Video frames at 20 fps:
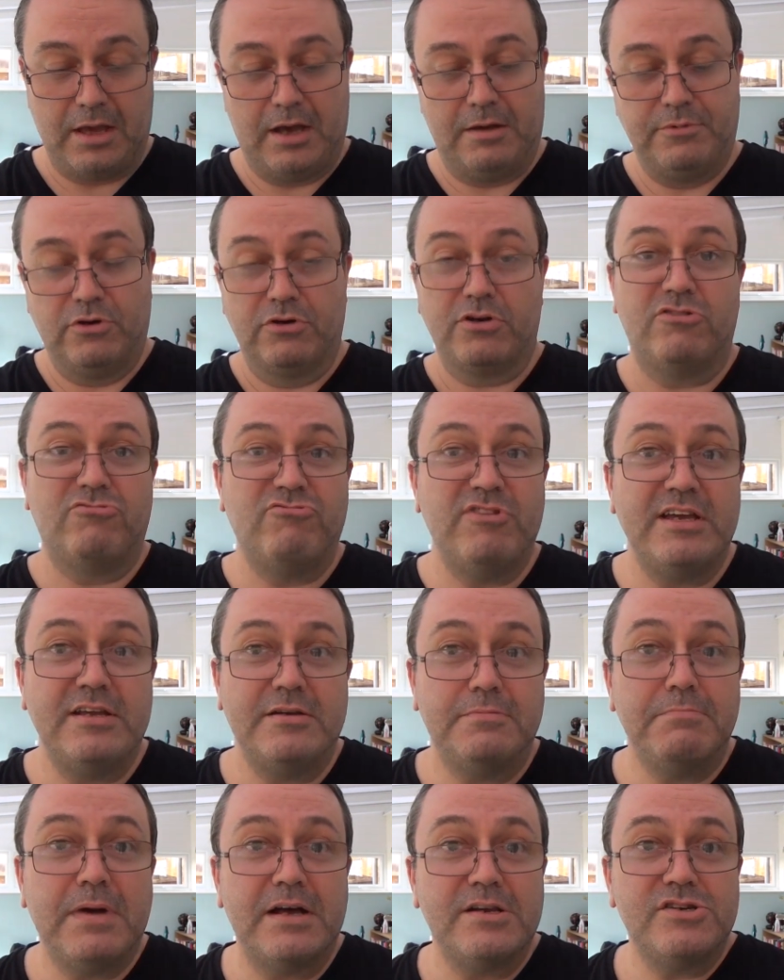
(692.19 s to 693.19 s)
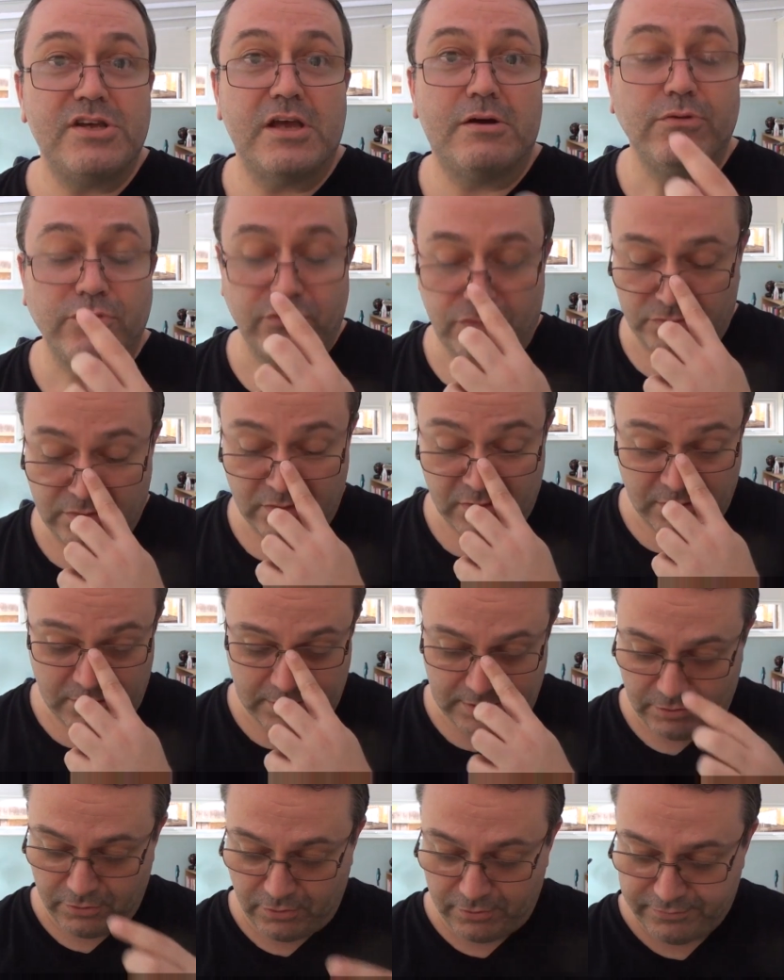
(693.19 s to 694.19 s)
I'm not going to read much else
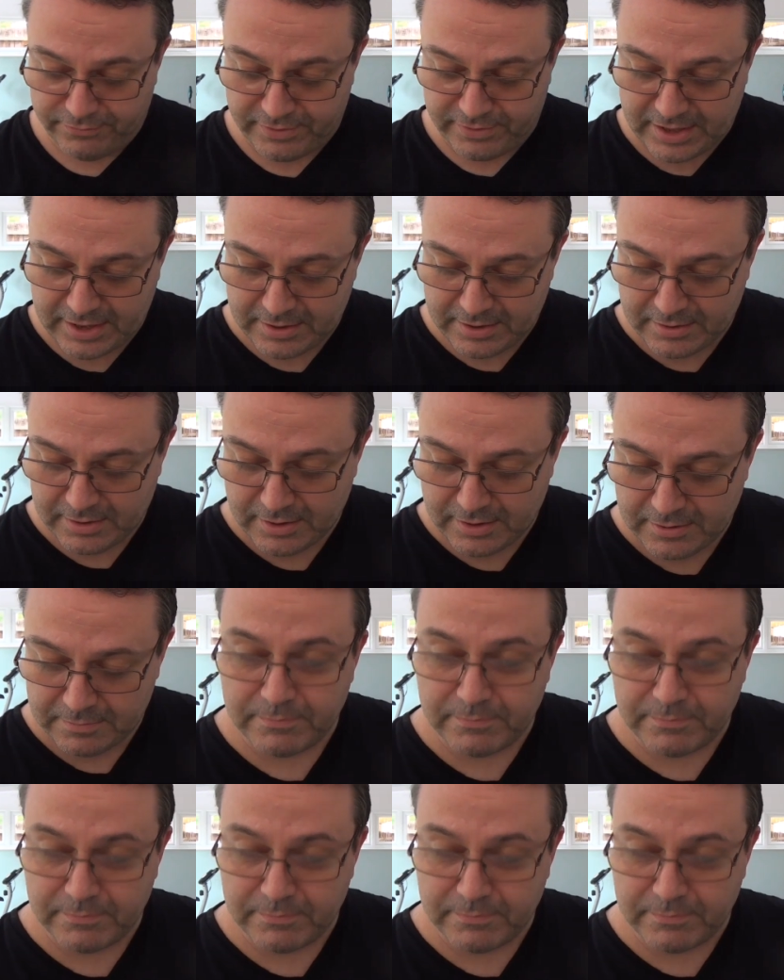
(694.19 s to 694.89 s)
off that.